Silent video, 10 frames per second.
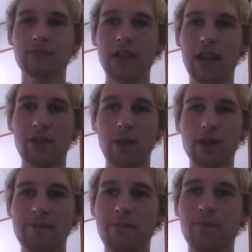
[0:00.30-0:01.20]
Hey
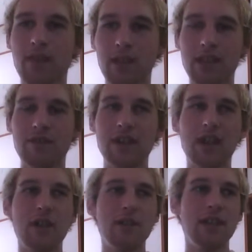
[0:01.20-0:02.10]
everyone, I did a
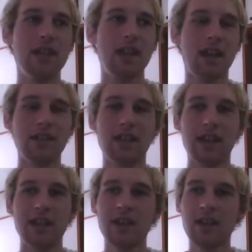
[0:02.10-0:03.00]
video the other
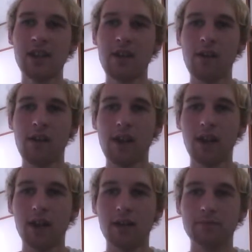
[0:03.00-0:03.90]
day
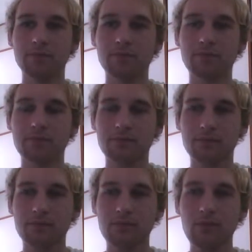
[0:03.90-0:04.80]
where
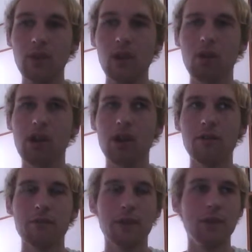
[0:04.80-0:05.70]

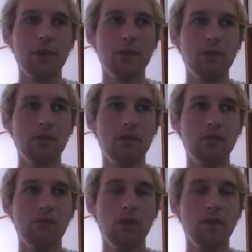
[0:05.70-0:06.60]
I
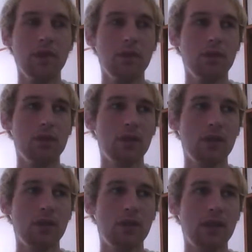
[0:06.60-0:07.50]
reviewed
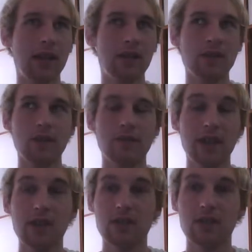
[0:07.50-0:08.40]
Tales
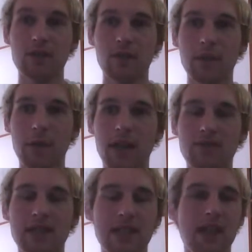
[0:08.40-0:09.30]
of Innocence for the
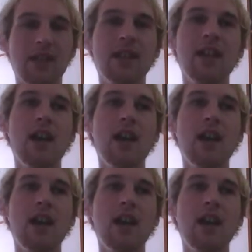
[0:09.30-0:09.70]
PS Vita,